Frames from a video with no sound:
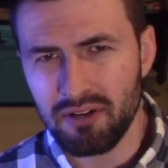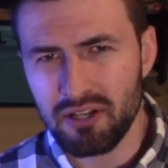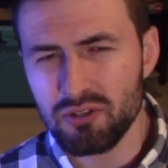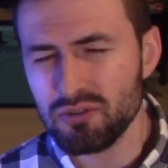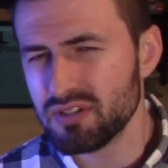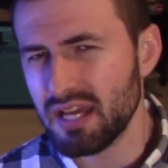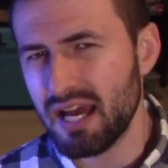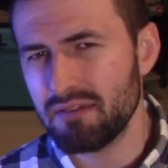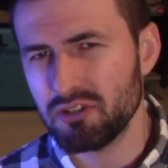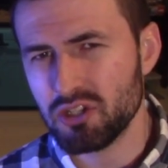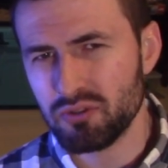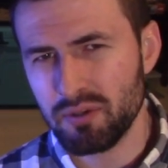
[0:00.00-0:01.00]
I used to
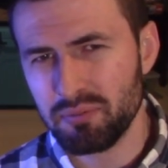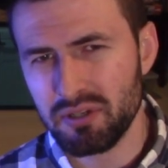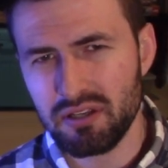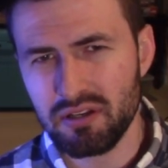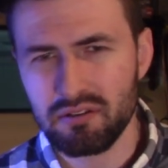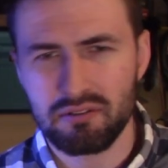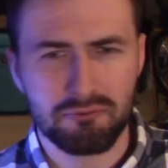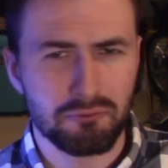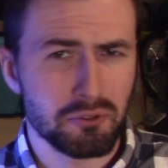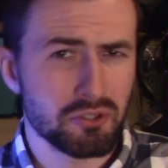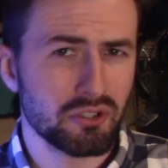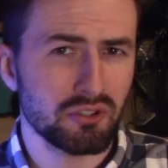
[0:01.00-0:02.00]
have a shrimp in here.
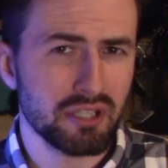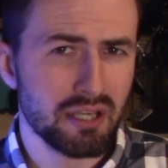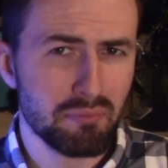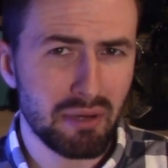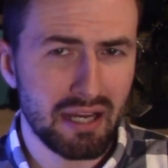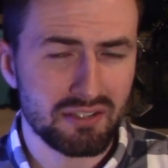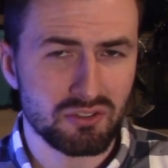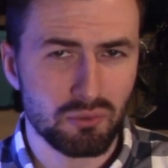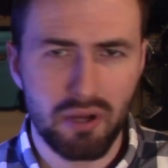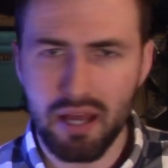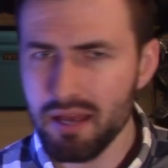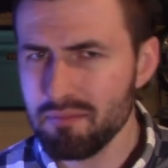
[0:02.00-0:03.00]
Unfortunately, he passed
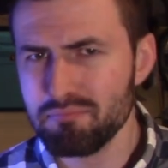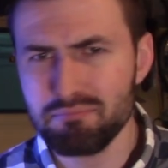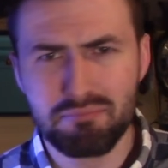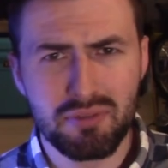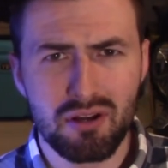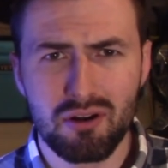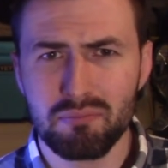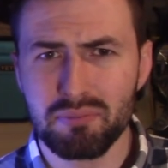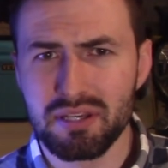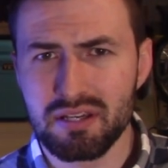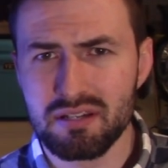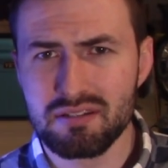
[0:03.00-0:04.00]
away, you know,
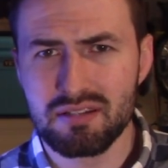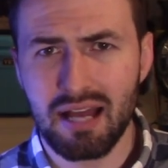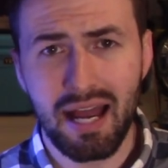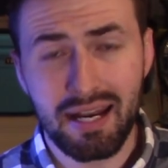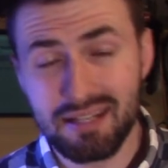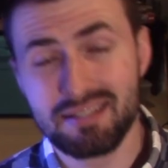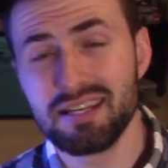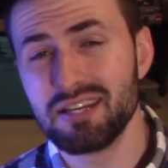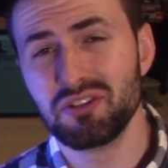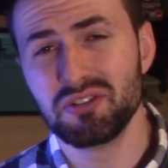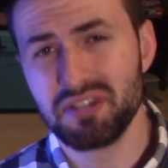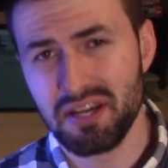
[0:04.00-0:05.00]
because I didn't
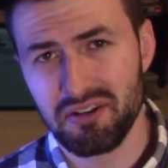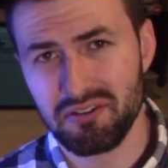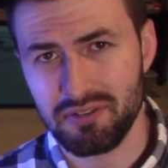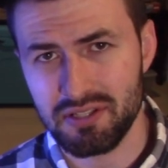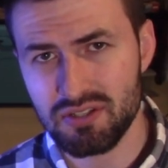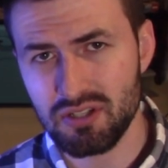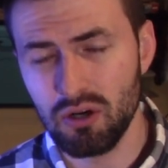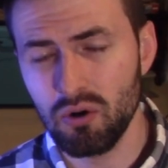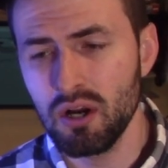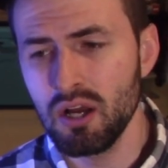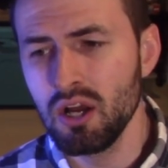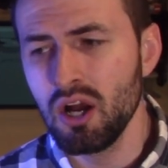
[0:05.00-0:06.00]
take good care of it.
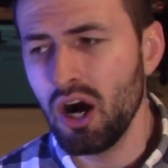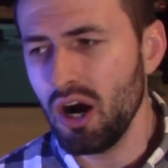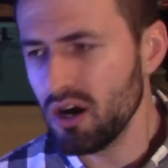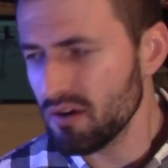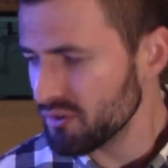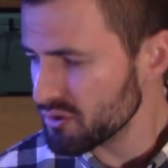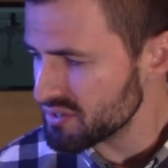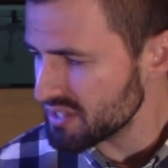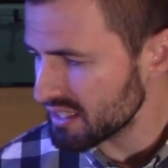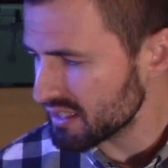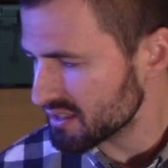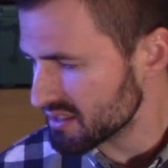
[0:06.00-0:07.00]
So all of those
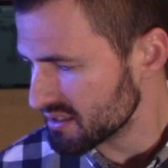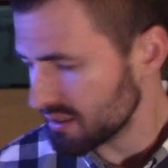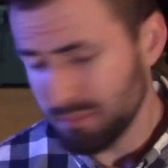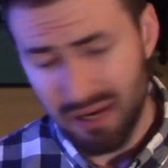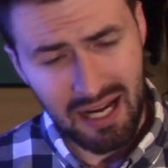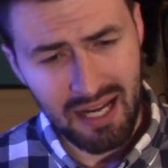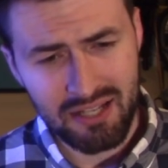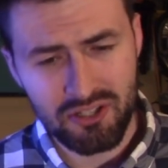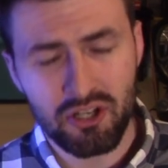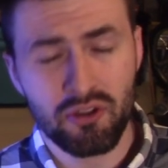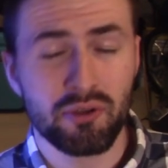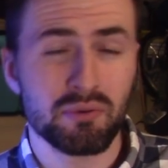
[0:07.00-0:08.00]
things combined,
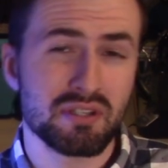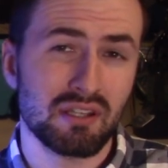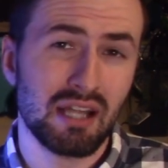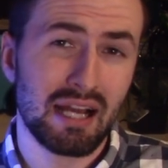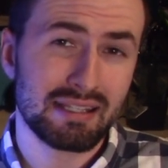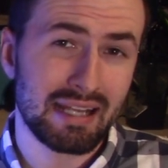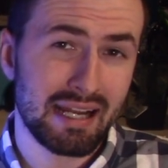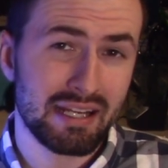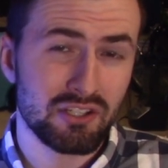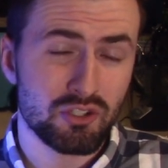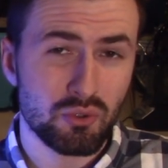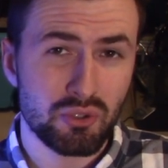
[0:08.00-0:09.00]
you know, there was a lot that I
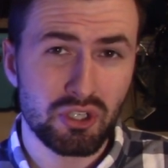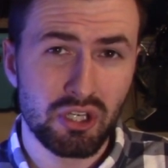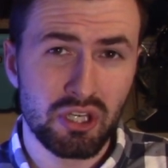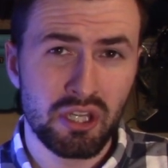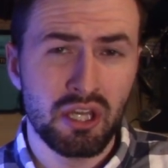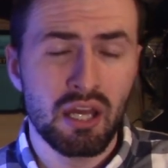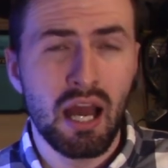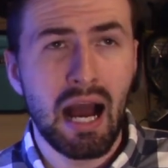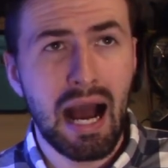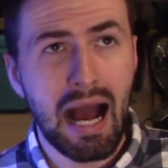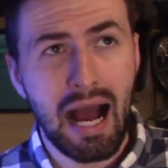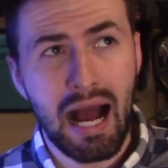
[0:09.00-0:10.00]
didn't do good.
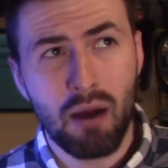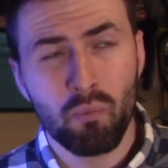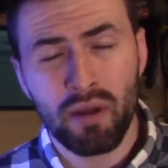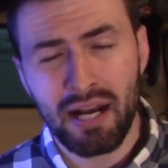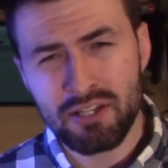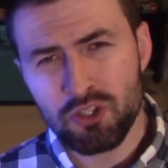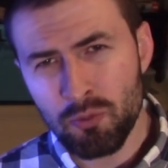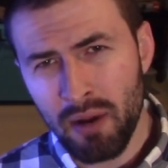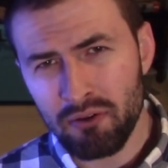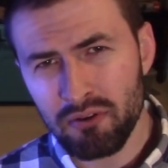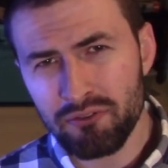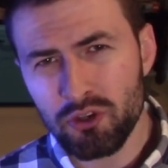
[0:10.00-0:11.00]
Uh, when I do
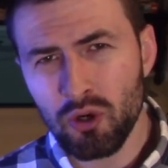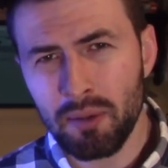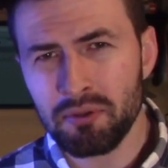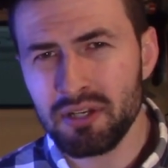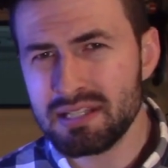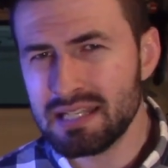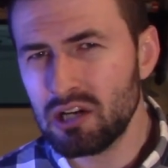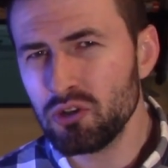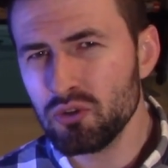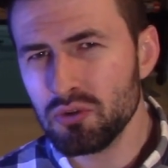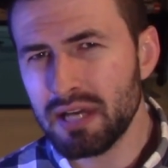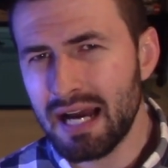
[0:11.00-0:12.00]
my review, I'm going to tell
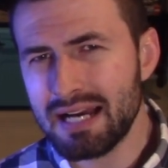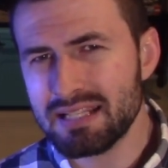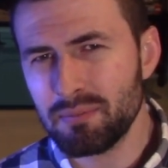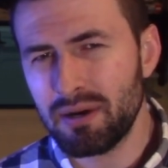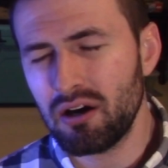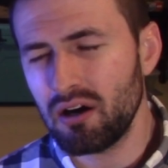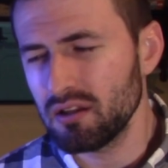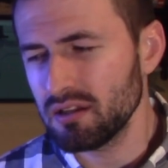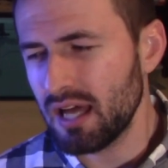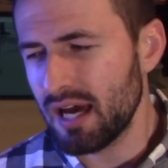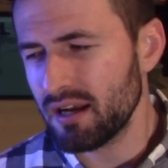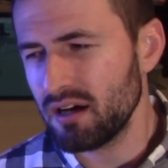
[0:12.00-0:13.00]
you guys about a
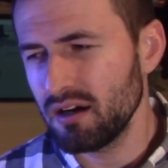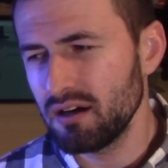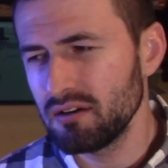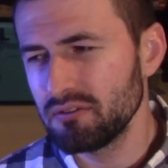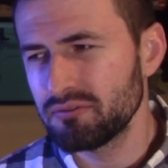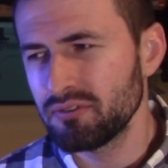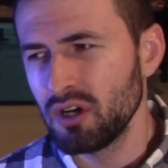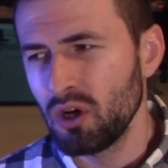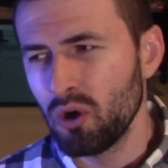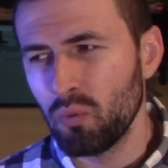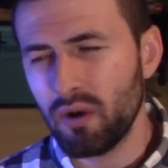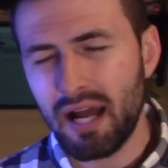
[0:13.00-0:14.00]
lot of
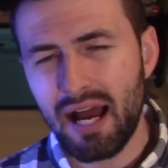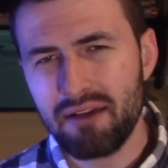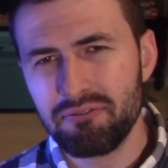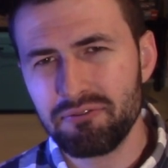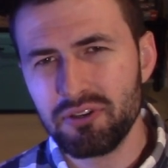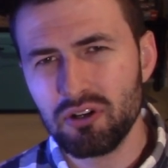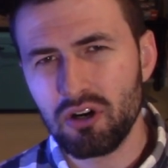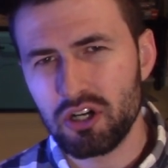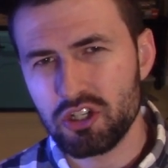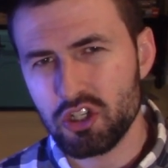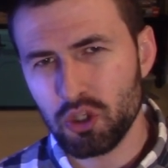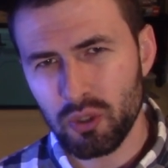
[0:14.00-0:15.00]
what I feel
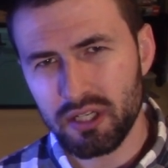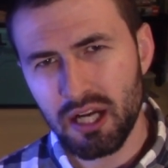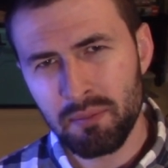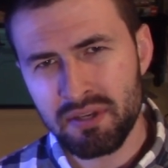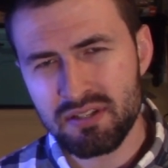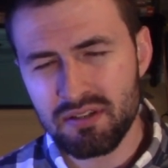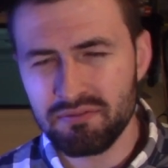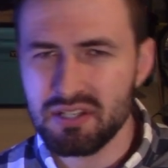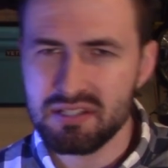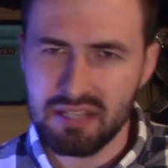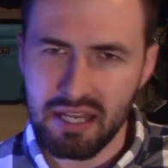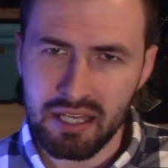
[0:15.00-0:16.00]
are shortcomings of
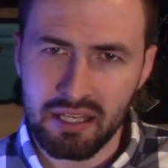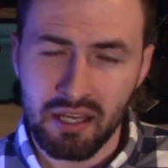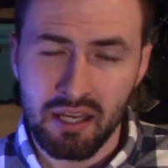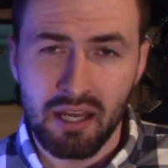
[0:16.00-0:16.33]
this tank.